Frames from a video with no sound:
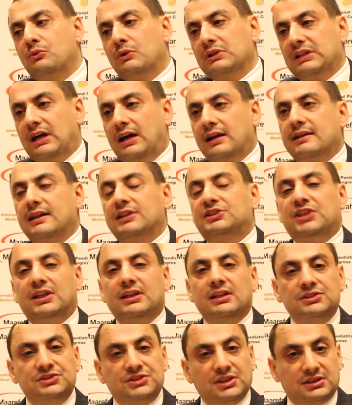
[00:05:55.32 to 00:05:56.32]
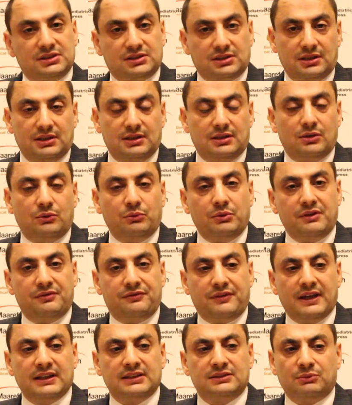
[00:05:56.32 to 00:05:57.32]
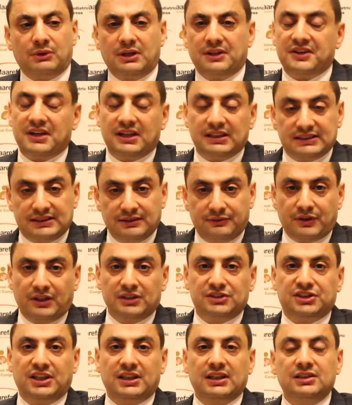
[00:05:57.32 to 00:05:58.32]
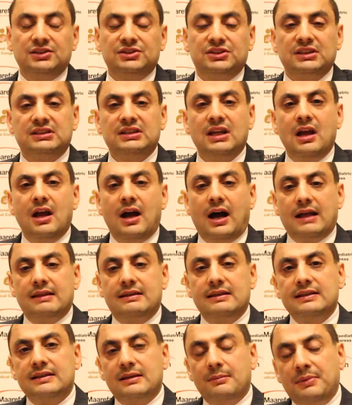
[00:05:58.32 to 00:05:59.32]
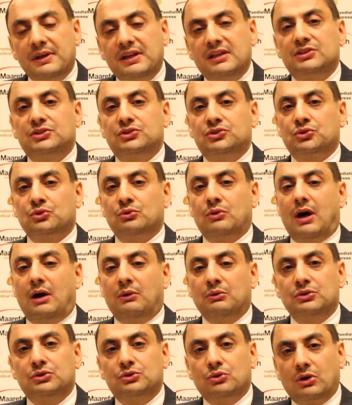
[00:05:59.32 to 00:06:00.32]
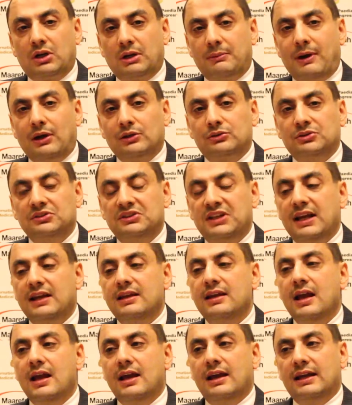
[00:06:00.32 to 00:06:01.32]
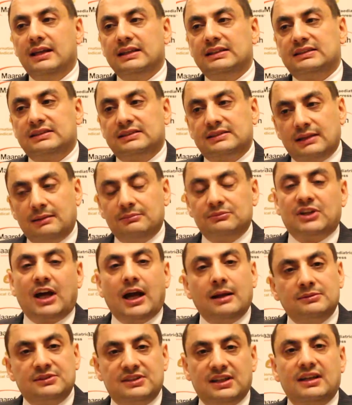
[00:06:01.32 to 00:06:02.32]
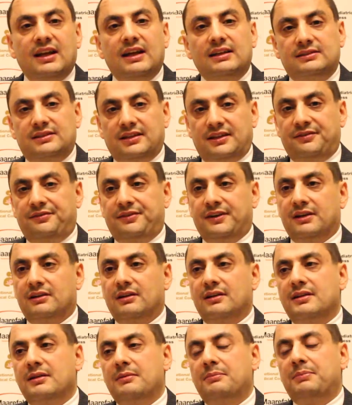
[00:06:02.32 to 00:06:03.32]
what are the challenges we face? Well, there are several challenges. I think the biggest two I would talk about today is sometimes the late referral. The